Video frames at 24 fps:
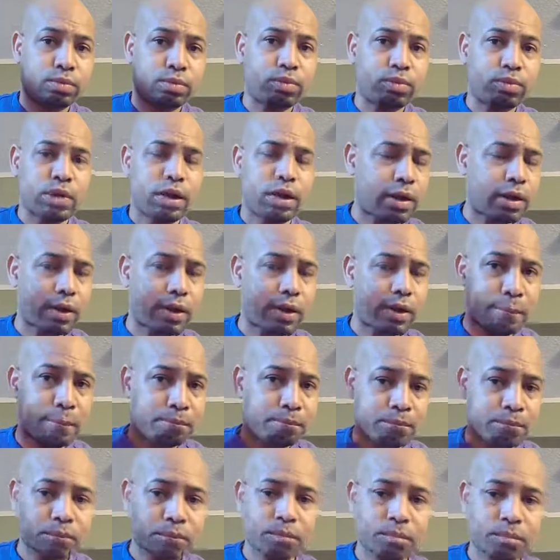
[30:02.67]
Um,
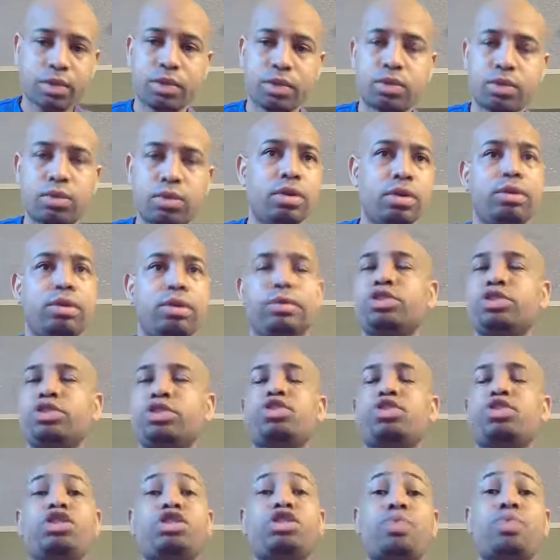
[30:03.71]

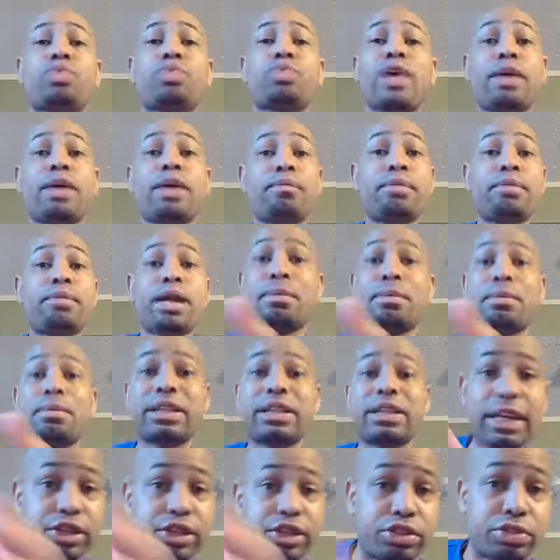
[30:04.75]
Streets of Rage. I'm at the
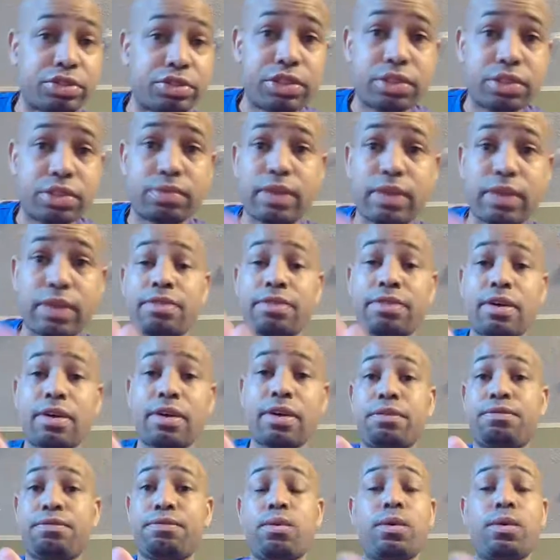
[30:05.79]
end of Streets of Rage
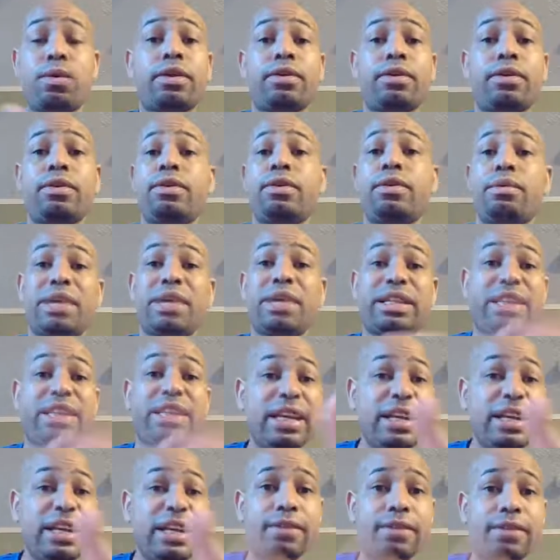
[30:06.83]
4. I'm at
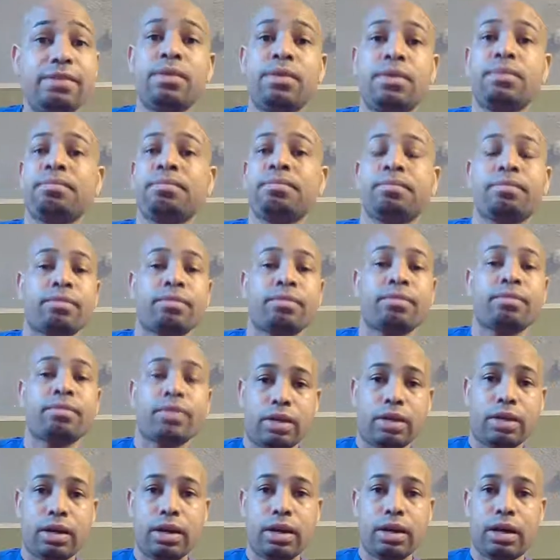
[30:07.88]
the end.
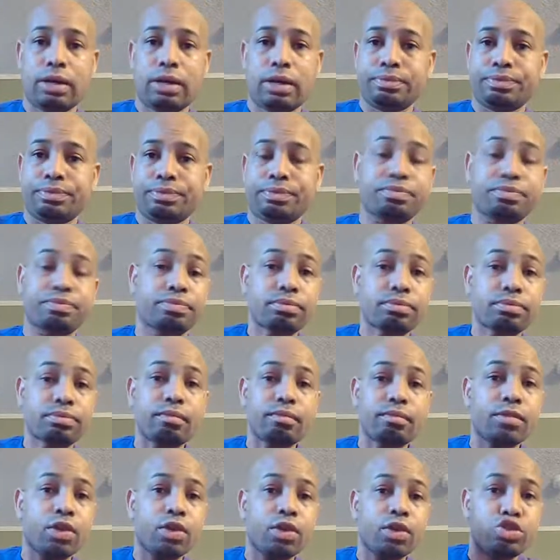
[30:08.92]
Uh,
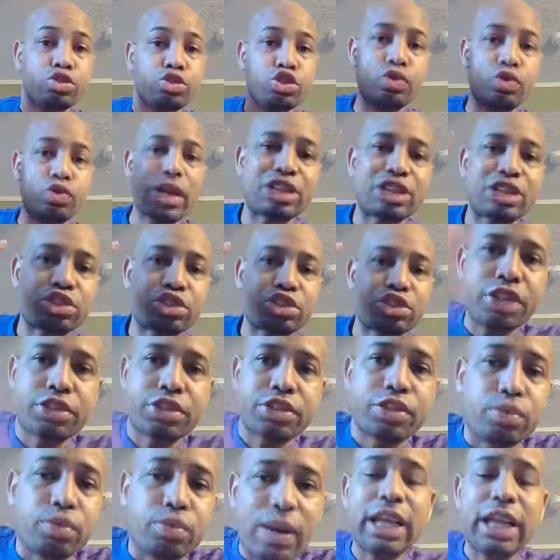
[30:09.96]
you got Streets of
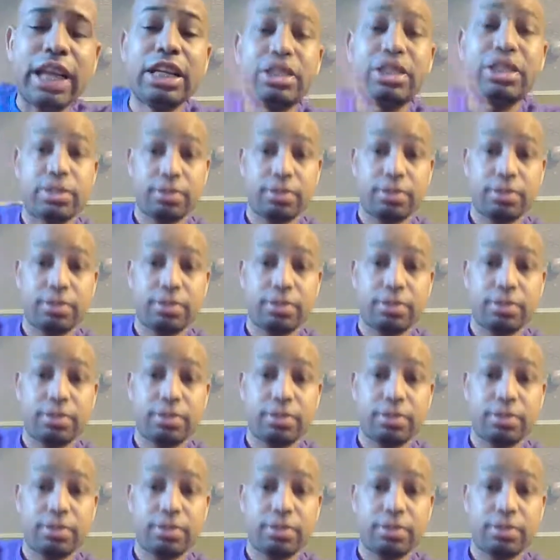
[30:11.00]
Rage